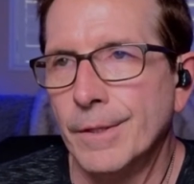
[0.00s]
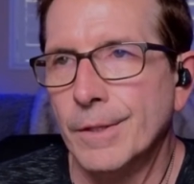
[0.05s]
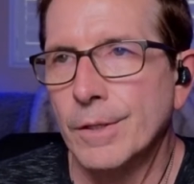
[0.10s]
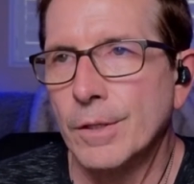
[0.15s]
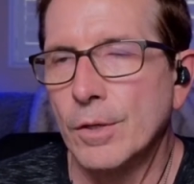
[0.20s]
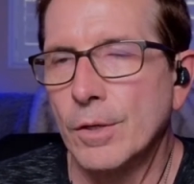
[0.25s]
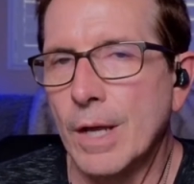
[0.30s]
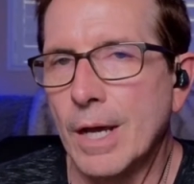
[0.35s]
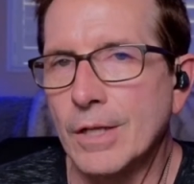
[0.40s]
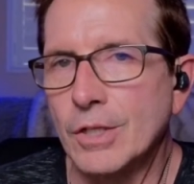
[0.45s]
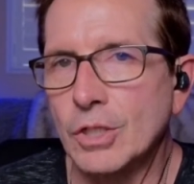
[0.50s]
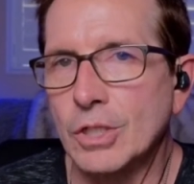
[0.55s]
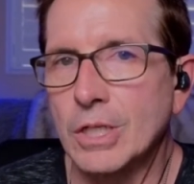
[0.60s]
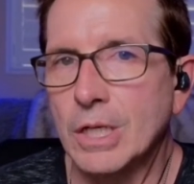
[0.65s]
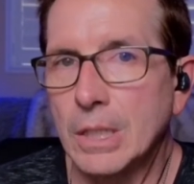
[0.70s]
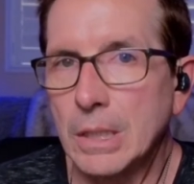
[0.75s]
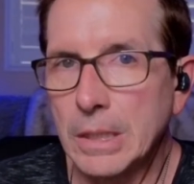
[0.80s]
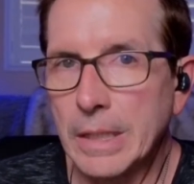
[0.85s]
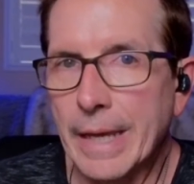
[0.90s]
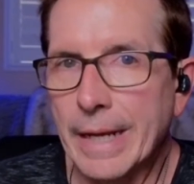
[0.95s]
You're not just
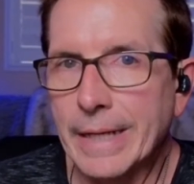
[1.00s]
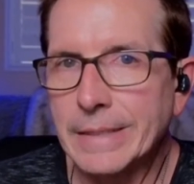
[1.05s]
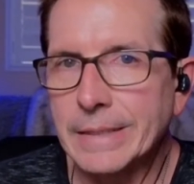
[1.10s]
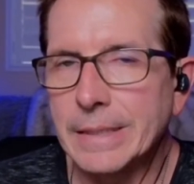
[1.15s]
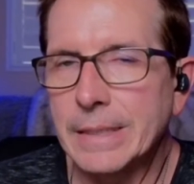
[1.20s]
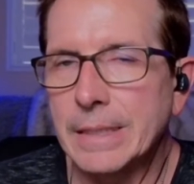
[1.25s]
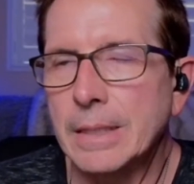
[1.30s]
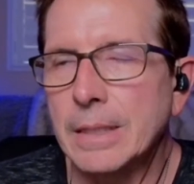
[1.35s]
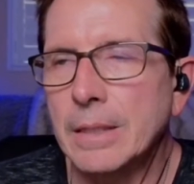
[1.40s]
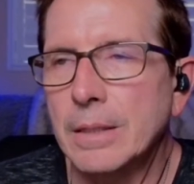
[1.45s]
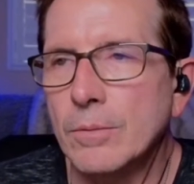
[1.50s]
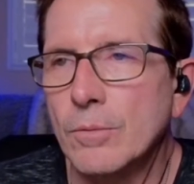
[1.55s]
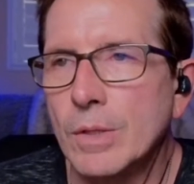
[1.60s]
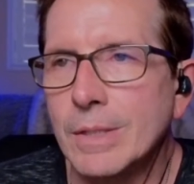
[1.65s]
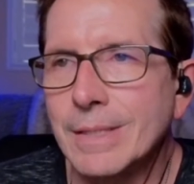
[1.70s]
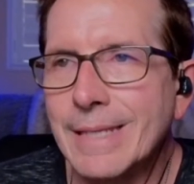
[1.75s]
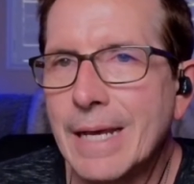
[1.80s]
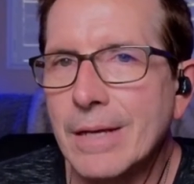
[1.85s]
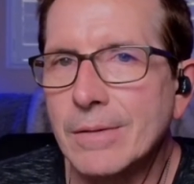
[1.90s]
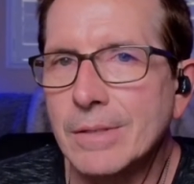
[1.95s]
collecting
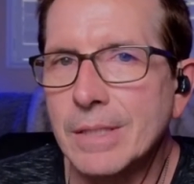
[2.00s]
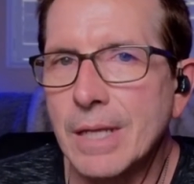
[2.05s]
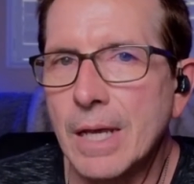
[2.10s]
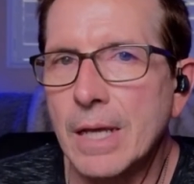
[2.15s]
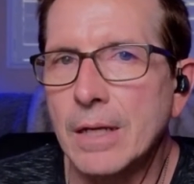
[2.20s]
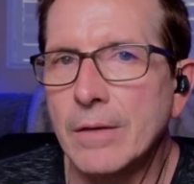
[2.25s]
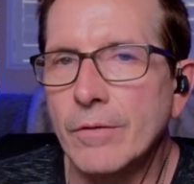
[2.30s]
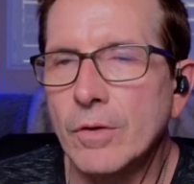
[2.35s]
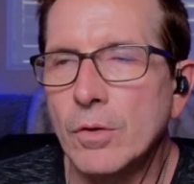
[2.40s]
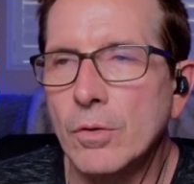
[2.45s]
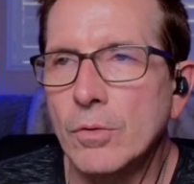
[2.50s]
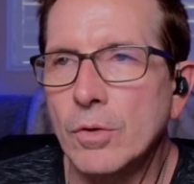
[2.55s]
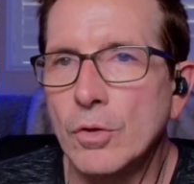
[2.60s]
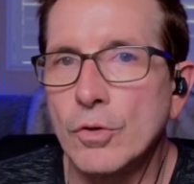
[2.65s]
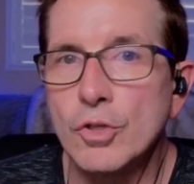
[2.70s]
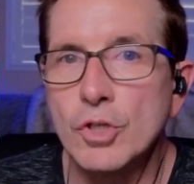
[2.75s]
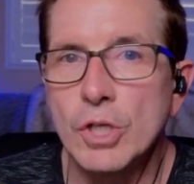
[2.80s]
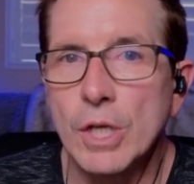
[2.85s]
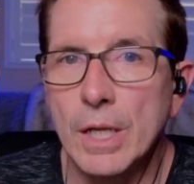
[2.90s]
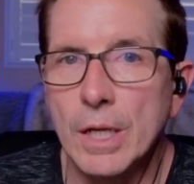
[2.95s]
what's outside of you, you're
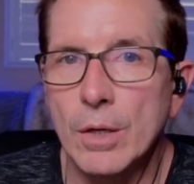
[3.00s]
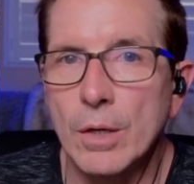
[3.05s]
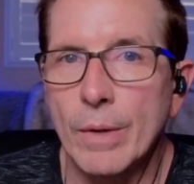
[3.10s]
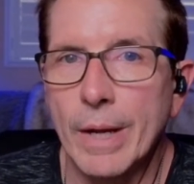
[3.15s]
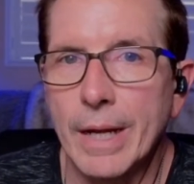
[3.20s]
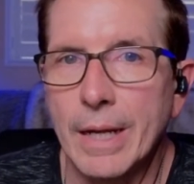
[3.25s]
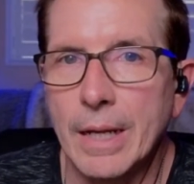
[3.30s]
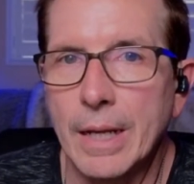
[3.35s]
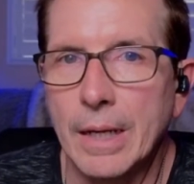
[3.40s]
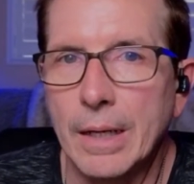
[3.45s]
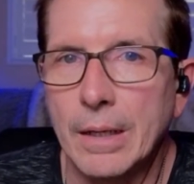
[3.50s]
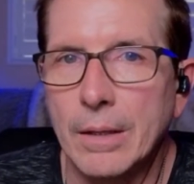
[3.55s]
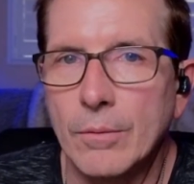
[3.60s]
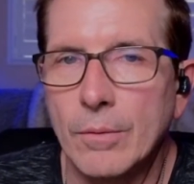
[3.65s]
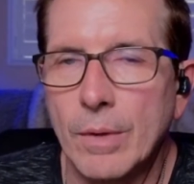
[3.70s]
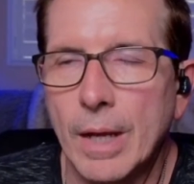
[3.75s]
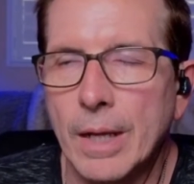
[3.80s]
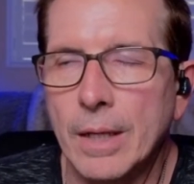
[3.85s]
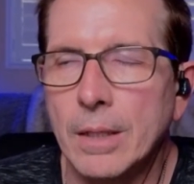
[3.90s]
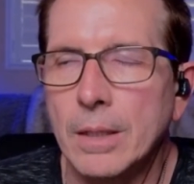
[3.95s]
generating,
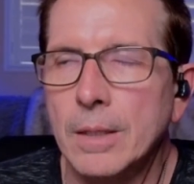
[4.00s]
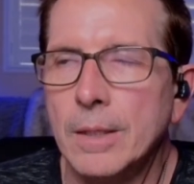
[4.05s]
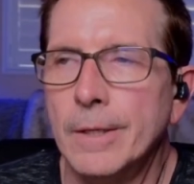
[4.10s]
right?